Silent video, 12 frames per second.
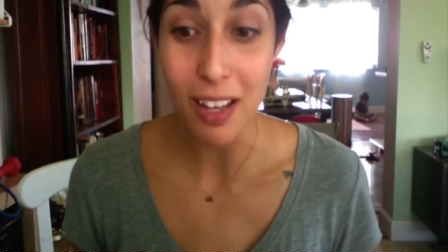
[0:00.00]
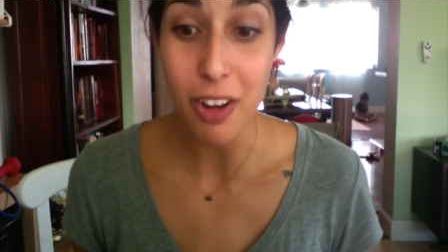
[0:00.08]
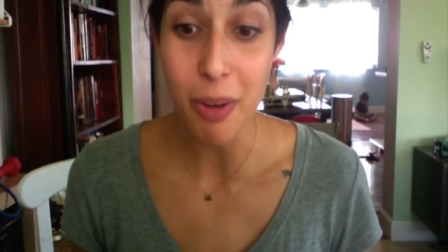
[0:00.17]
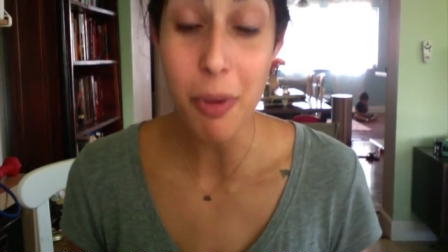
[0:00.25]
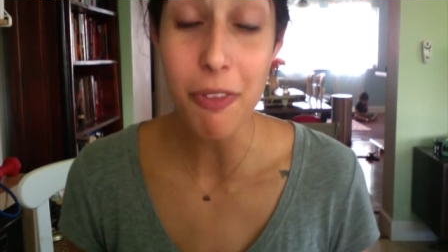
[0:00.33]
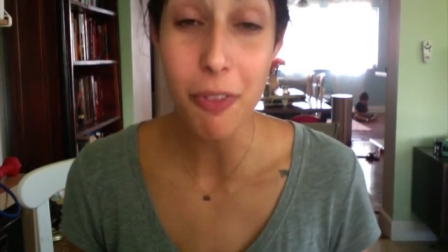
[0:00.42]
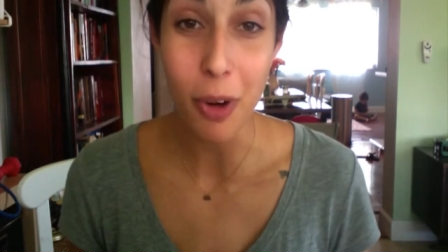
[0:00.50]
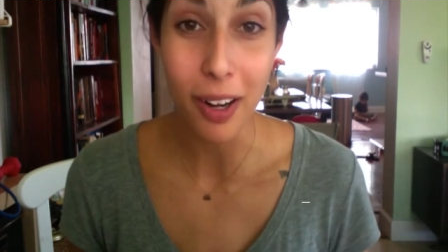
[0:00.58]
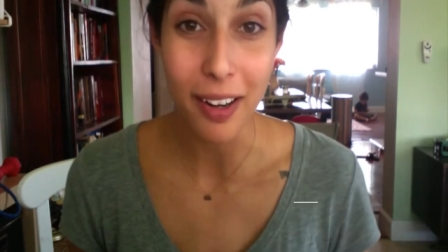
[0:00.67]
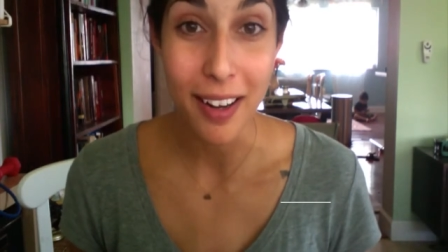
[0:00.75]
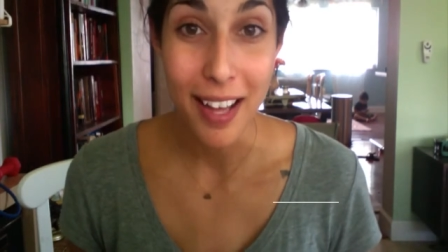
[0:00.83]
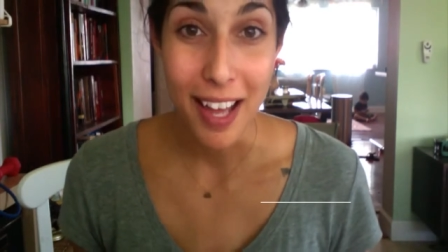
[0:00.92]
Number
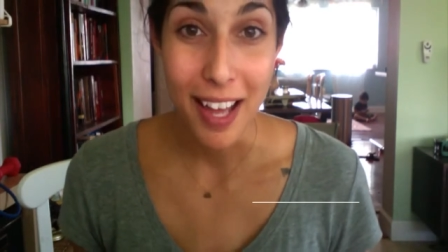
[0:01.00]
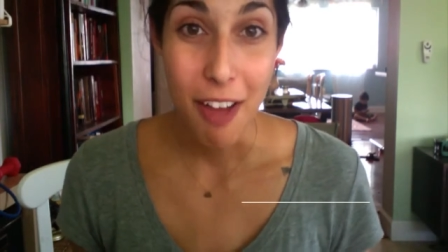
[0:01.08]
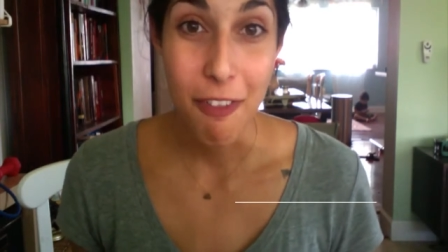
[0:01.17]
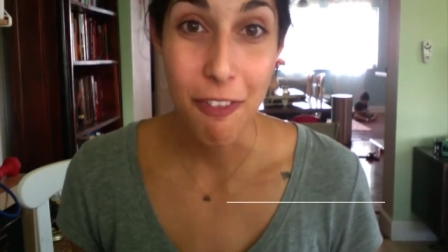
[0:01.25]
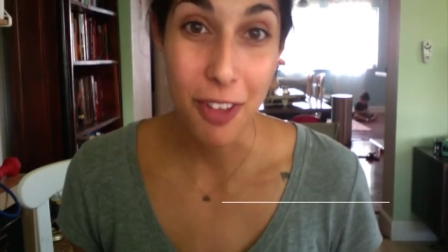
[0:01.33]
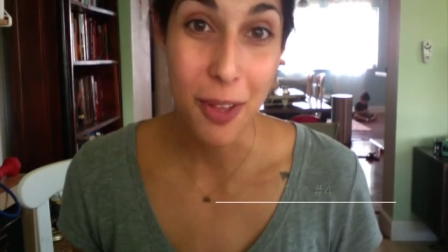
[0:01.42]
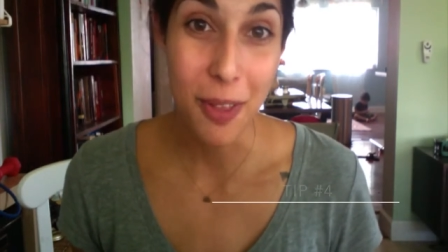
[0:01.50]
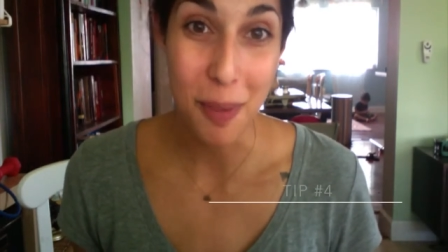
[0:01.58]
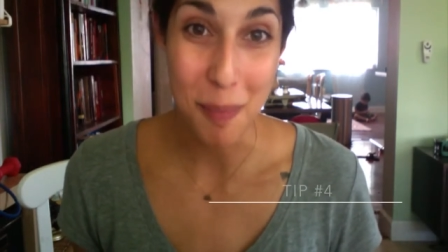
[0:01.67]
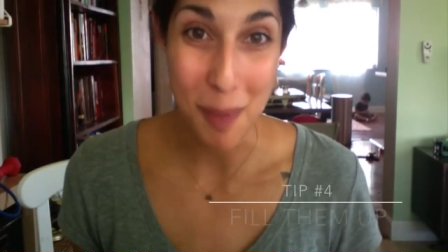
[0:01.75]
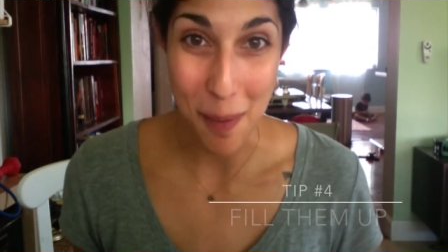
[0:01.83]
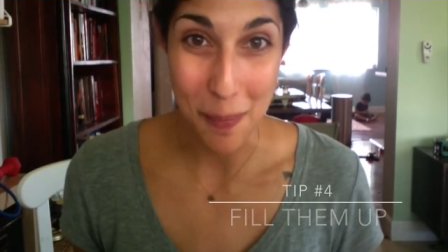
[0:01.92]
four, fill
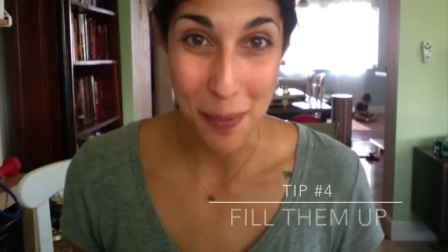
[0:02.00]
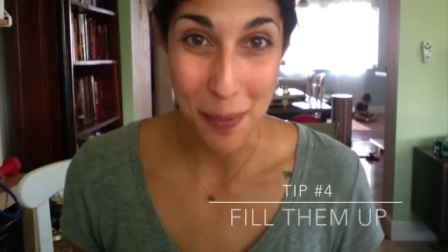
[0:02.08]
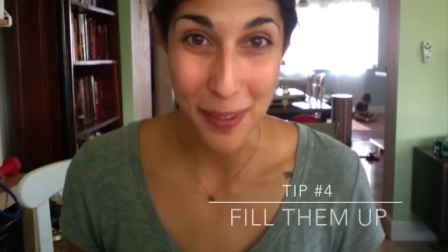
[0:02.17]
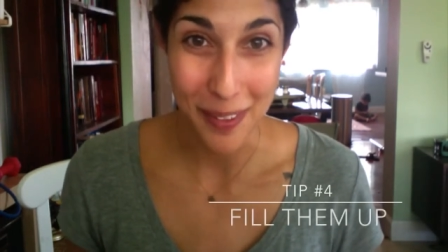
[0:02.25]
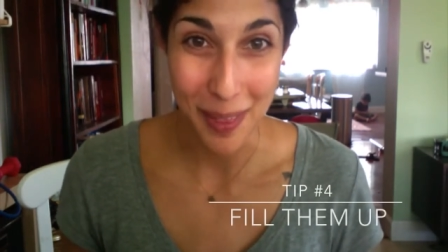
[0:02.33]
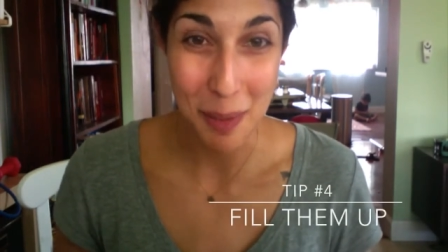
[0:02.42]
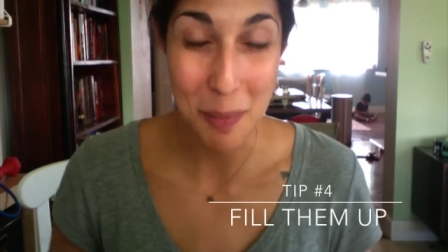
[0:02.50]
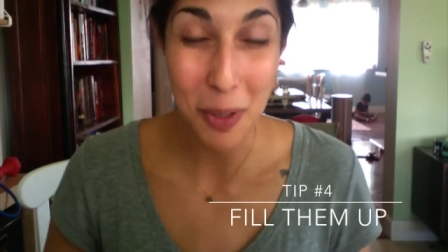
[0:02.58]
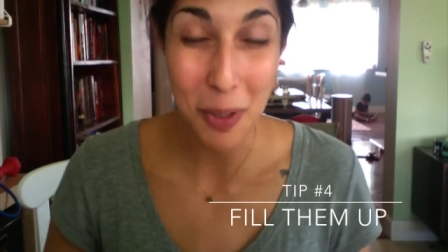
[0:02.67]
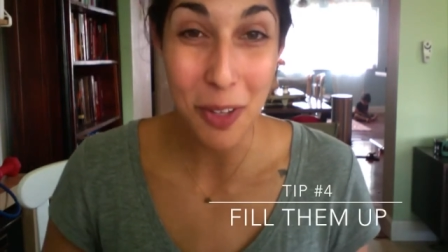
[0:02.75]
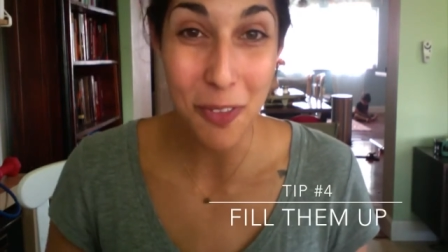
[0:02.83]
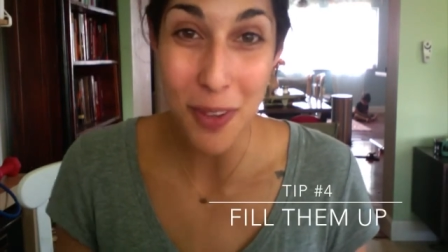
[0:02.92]
them up. The
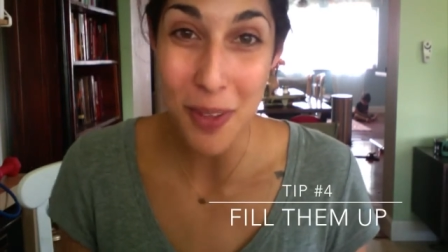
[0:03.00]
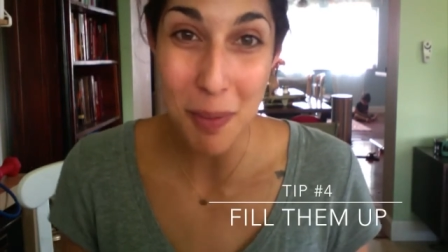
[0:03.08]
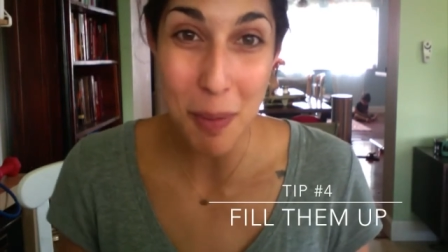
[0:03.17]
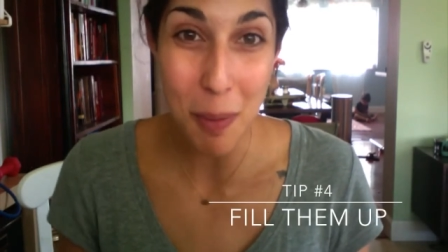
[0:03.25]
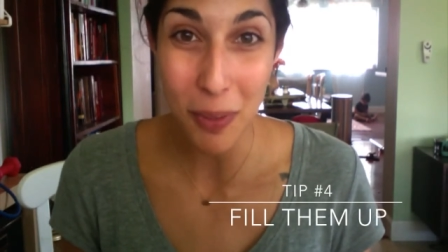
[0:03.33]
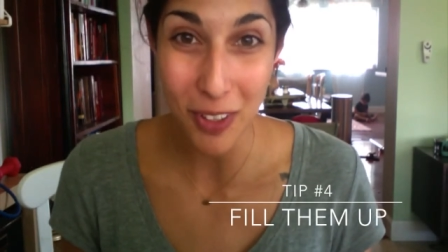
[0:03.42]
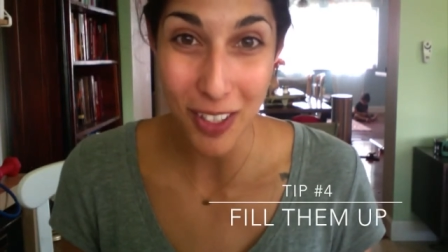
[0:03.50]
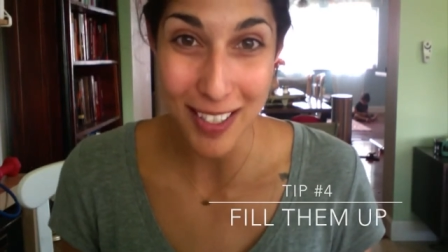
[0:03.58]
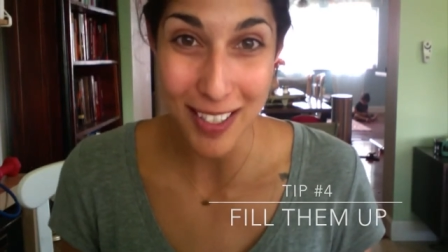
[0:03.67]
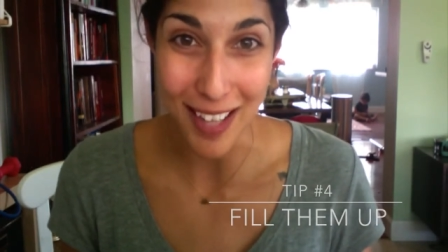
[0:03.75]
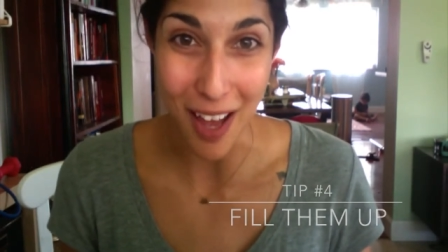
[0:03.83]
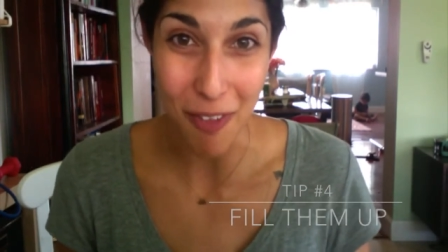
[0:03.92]
more you fill them up with good
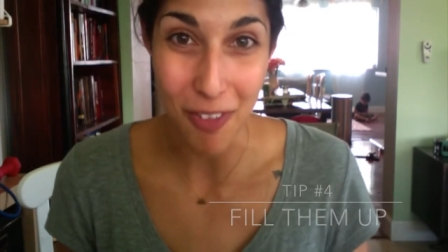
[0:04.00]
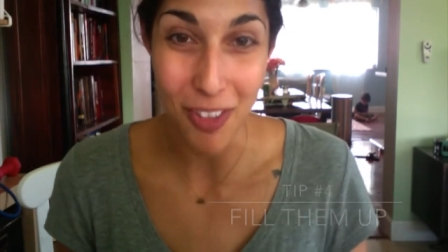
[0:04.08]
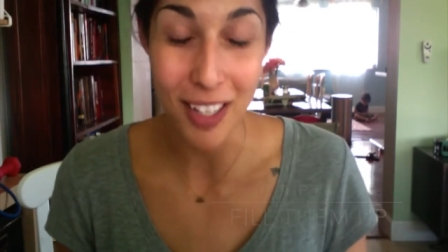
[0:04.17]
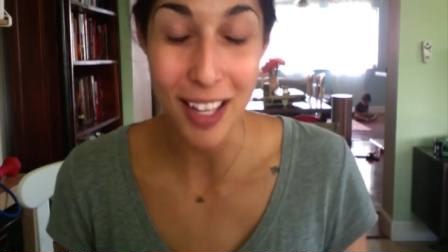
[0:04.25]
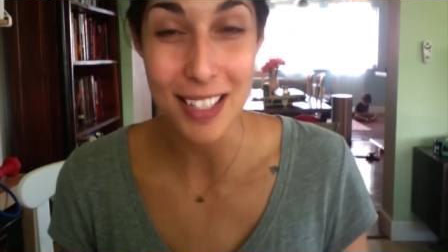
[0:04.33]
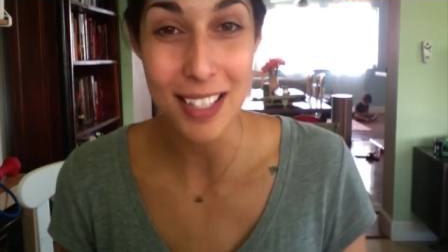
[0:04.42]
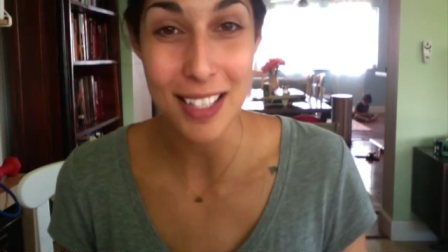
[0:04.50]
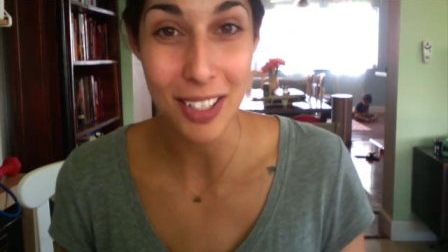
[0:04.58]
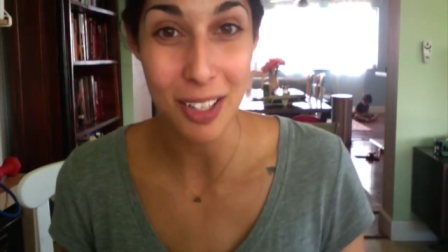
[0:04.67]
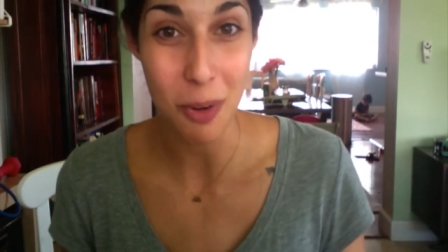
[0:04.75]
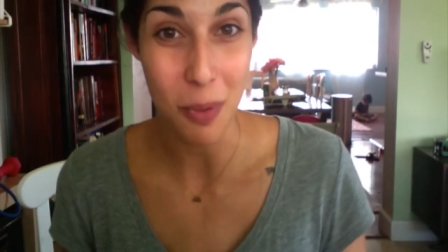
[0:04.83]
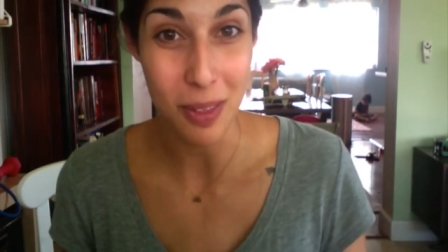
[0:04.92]
stuff, the less that they're
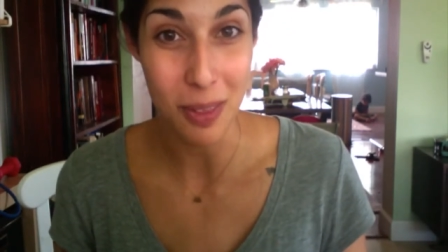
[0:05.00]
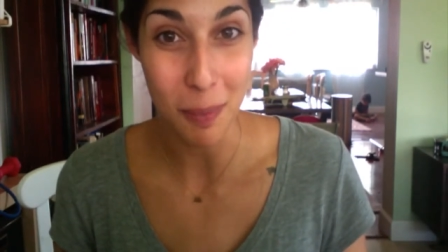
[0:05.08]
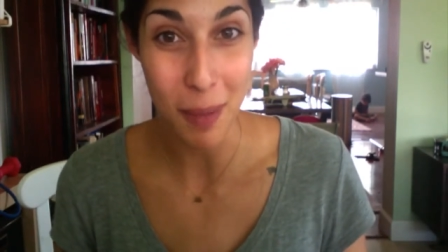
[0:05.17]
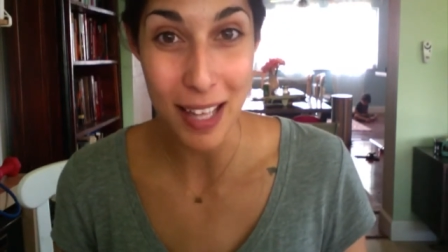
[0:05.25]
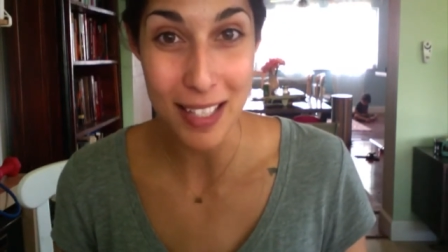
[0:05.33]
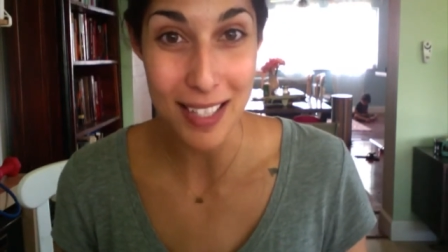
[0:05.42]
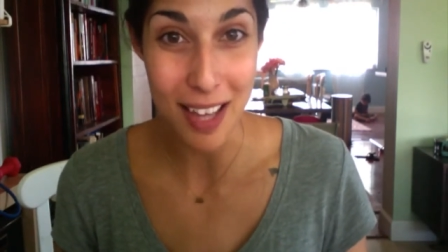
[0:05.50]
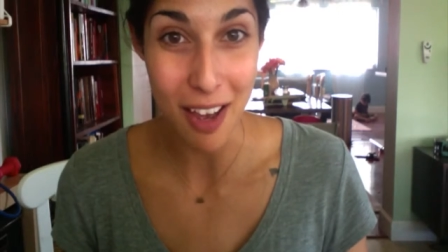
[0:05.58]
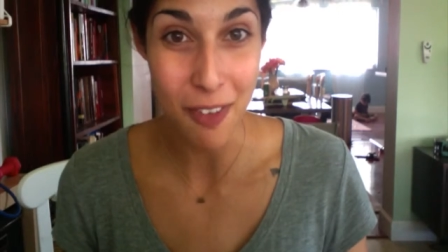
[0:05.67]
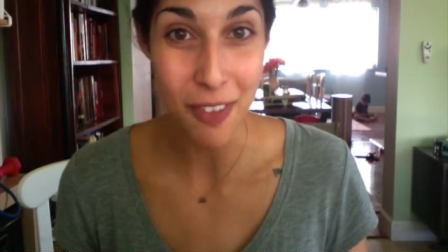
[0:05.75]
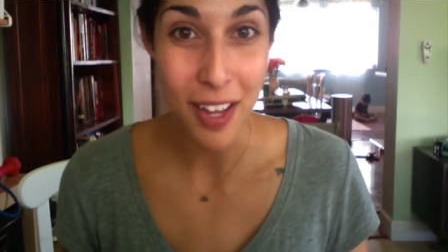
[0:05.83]
going to want the bad stuff.